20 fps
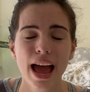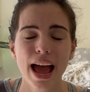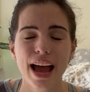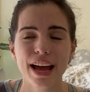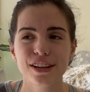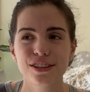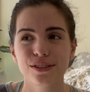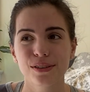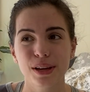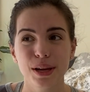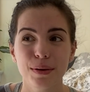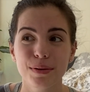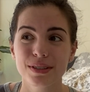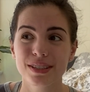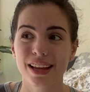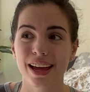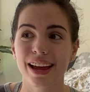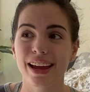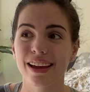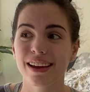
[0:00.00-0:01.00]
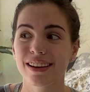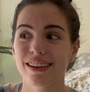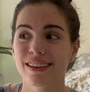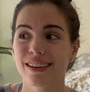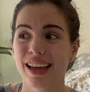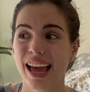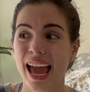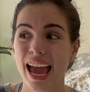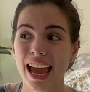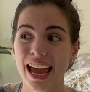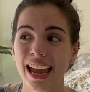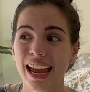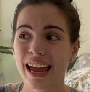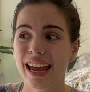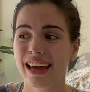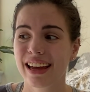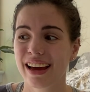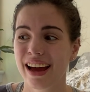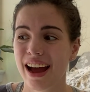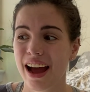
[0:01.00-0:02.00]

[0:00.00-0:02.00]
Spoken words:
And so he was like, hey,